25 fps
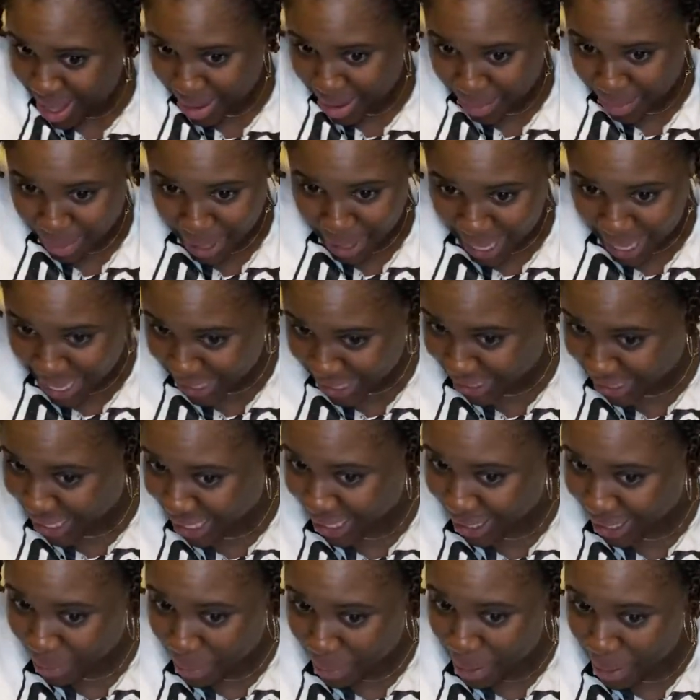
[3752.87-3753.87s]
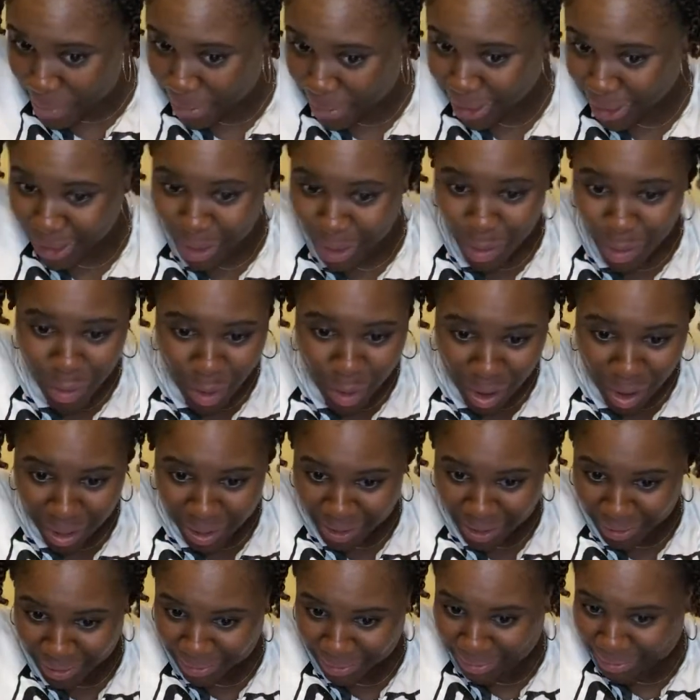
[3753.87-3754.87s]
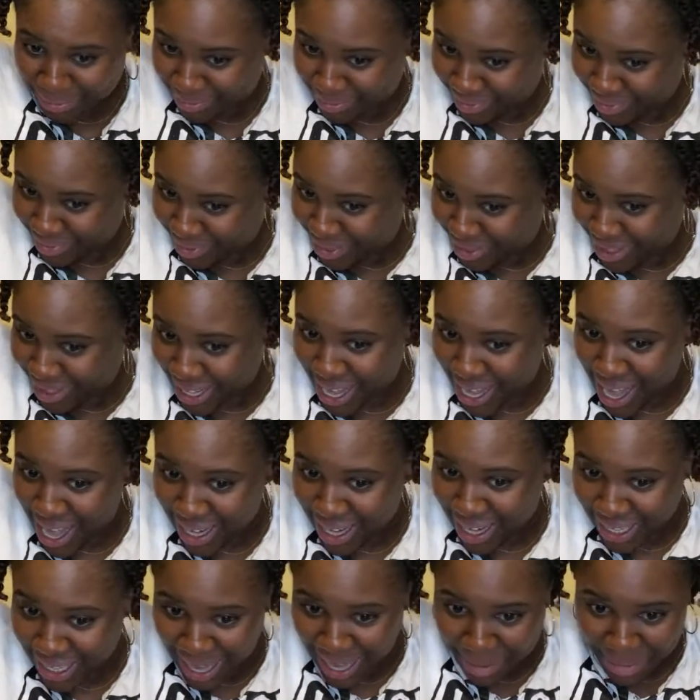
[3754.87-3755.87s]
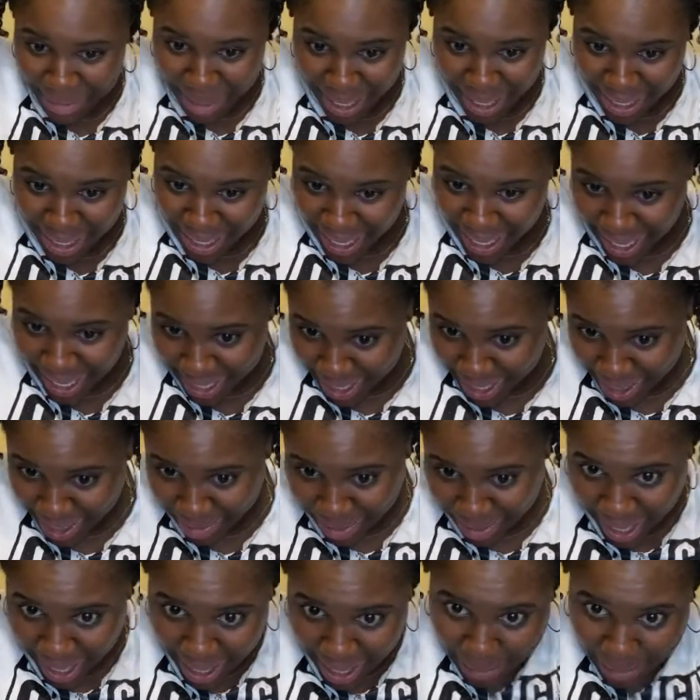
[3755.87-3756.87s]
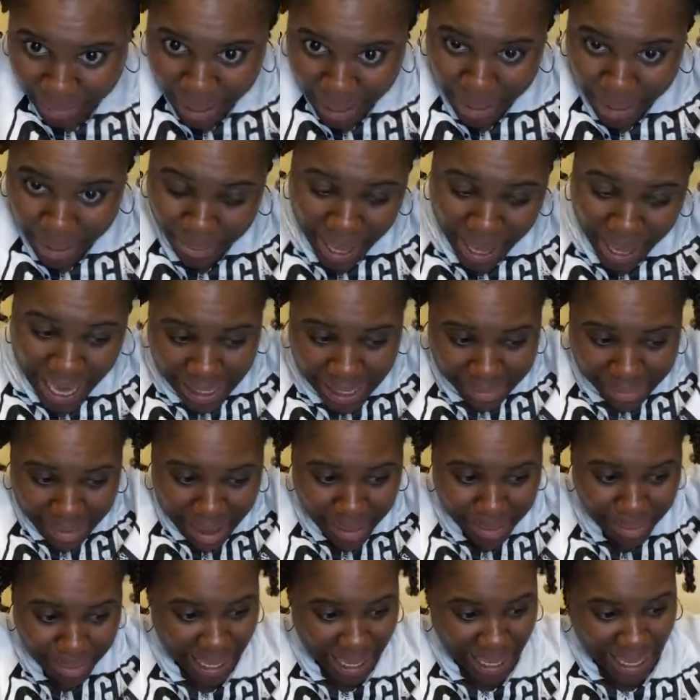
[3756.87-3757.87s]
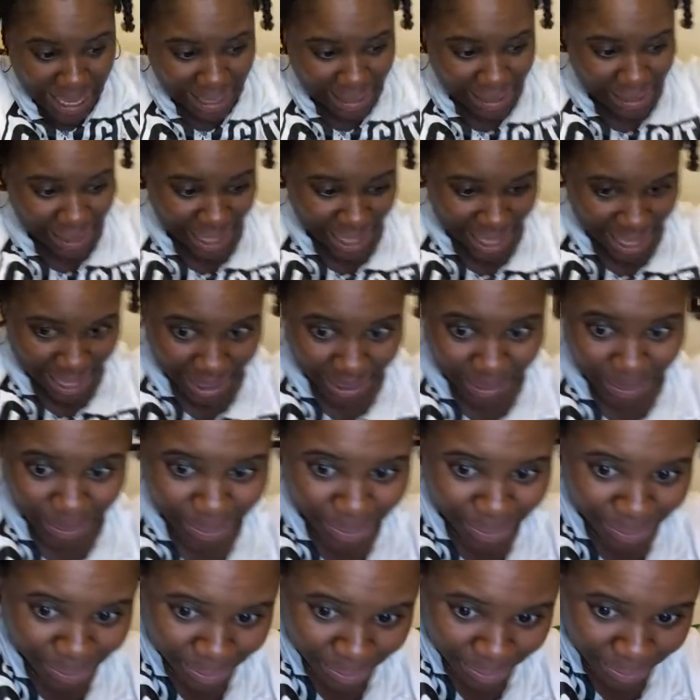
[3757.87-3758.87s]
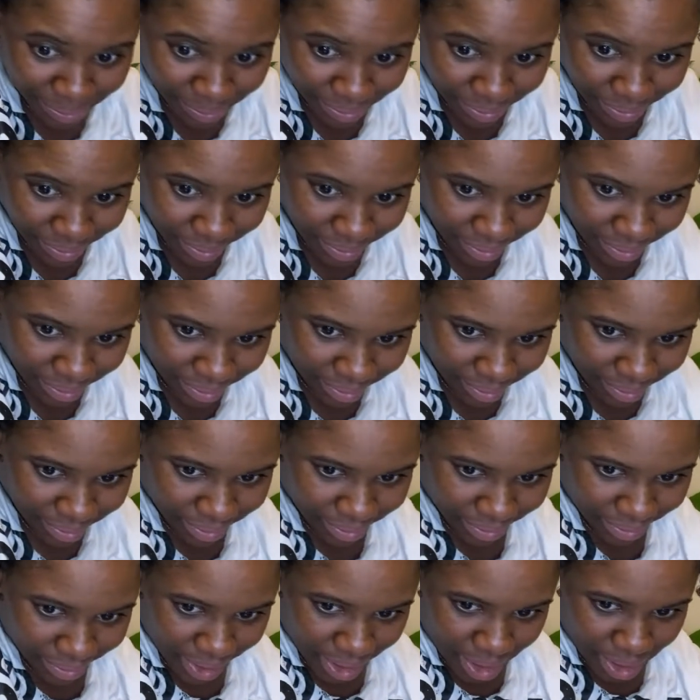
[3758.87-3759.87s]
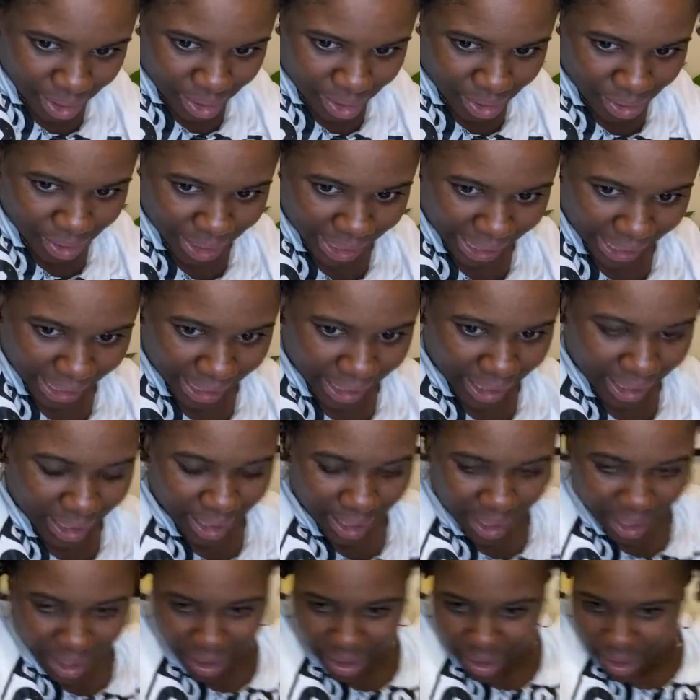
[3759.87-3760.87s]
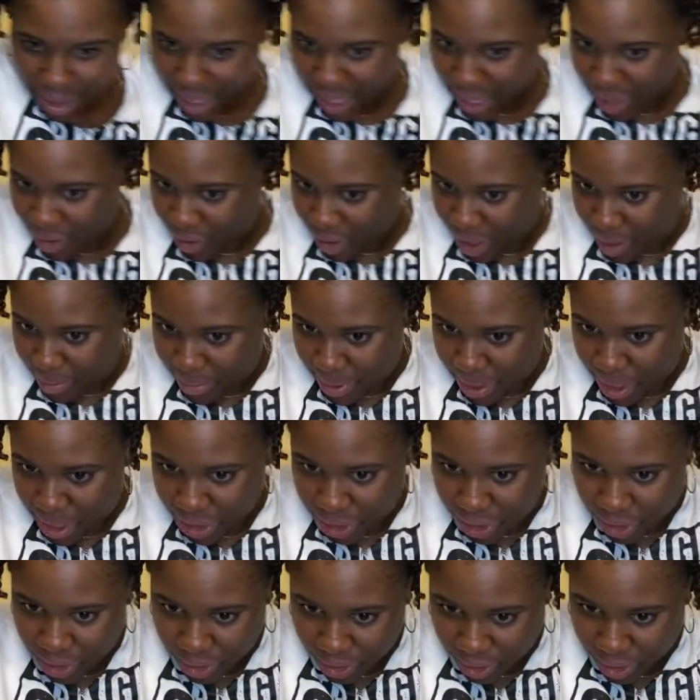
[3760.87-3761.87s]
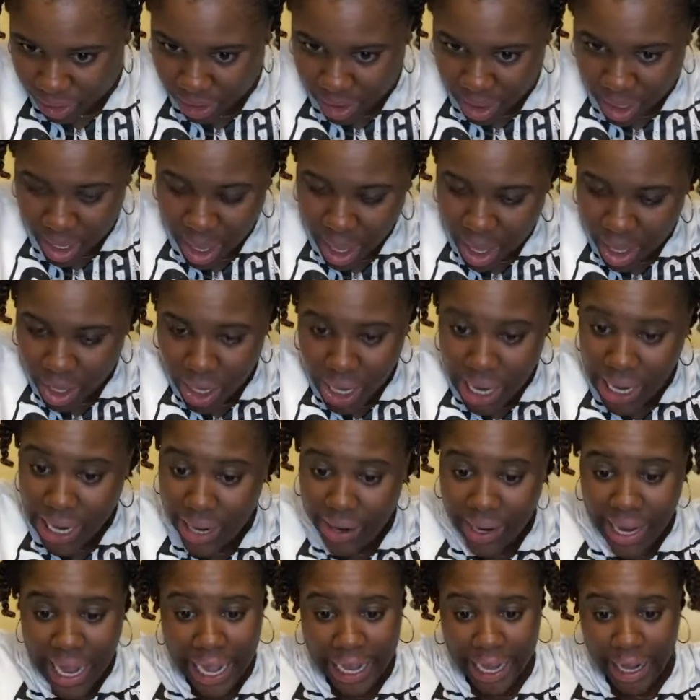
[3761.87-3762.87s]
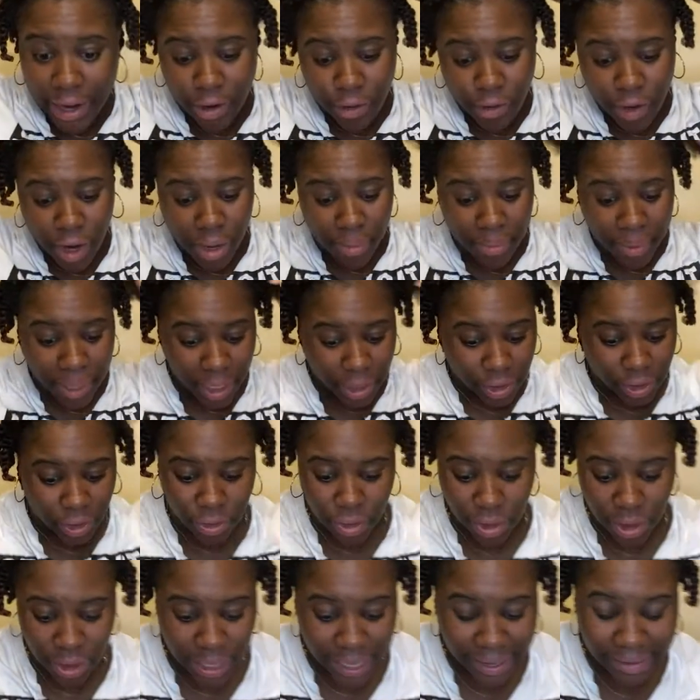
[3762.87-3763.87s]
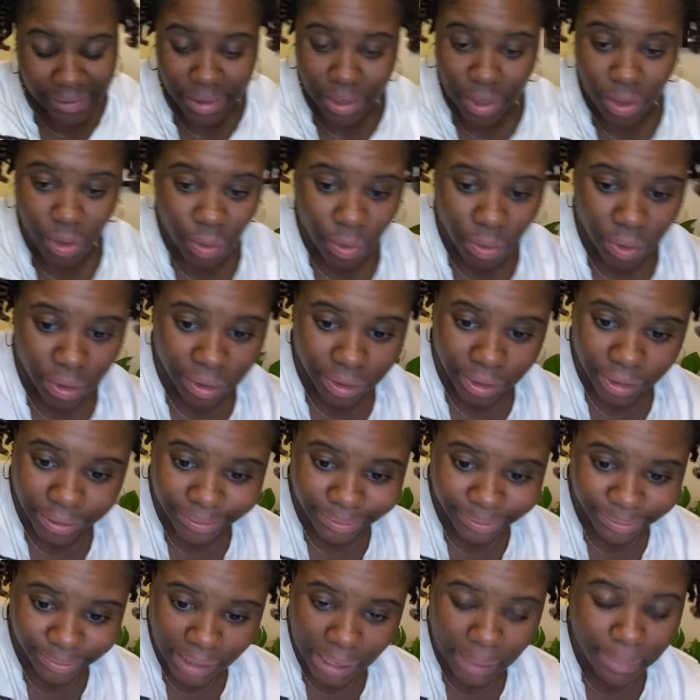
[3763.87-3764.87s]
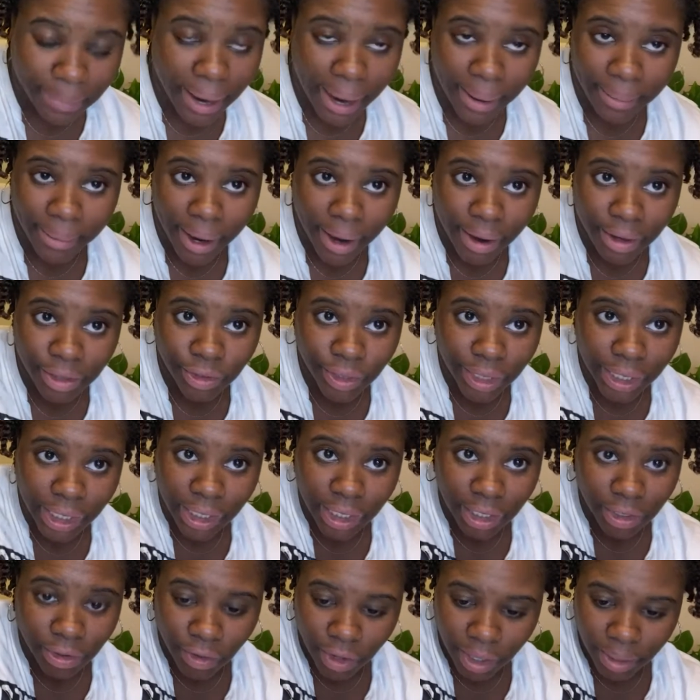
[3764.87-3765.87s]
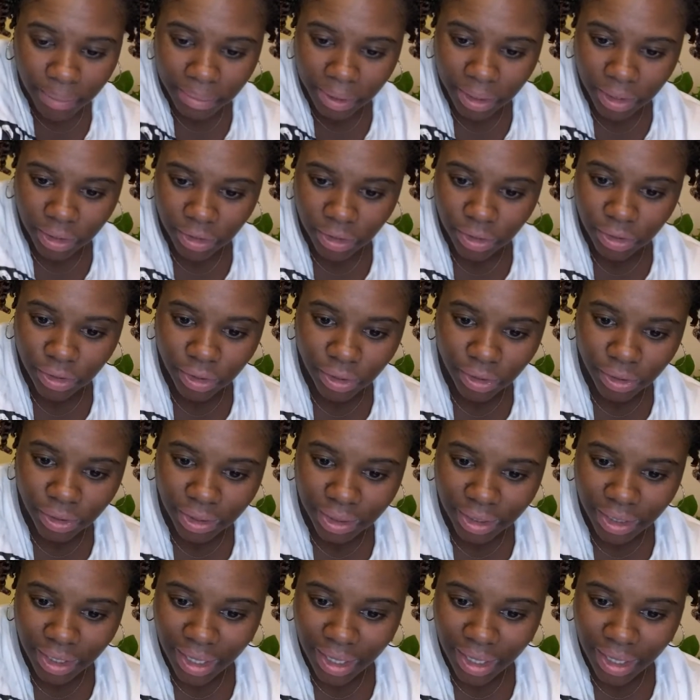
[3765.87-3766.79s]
Please give the people some water. Y'all got me cutting up now. It's about past my bedtime. Okay, yeah, and cranberry juice. You ain't gotta give them cranberry juice. Just give them some water. They probably already drinking the cranberry juice.